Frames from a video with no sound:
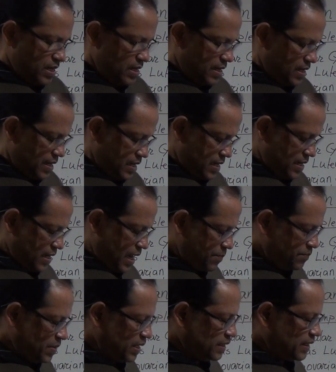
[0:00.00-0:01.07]
And
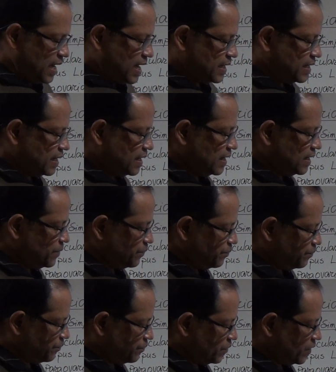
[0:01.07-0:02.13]
after that,
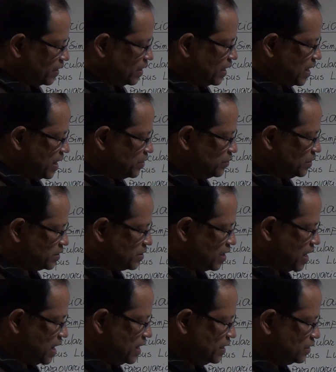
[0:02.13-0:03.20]
I will
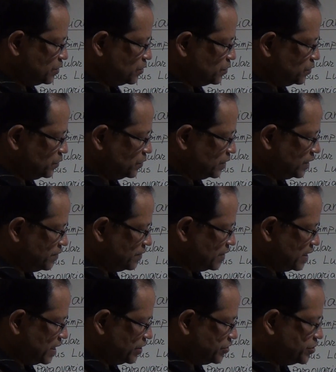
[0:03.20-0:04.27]
try to give a
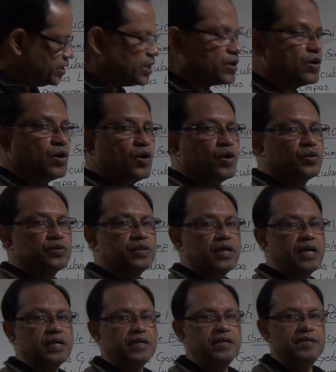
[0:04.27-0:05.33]
lecture on
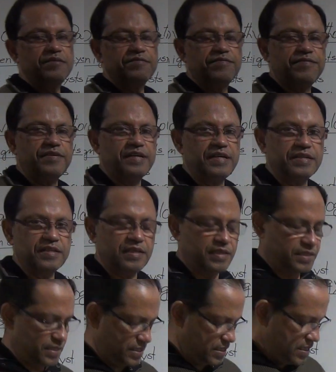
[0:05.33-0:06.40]
the
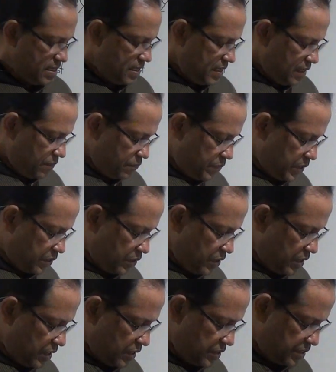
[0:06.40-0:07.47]
infertility,
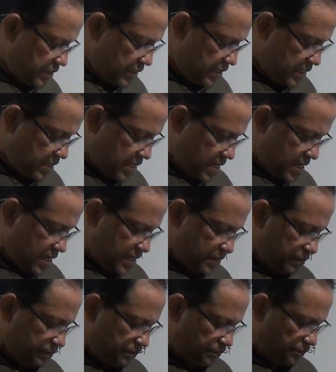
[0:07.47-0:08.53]
because in
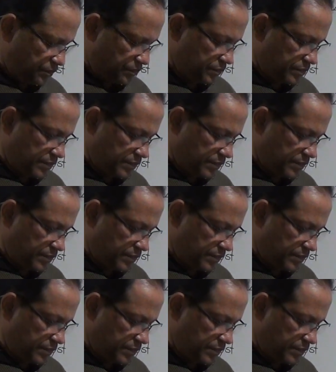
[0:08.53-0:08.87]
the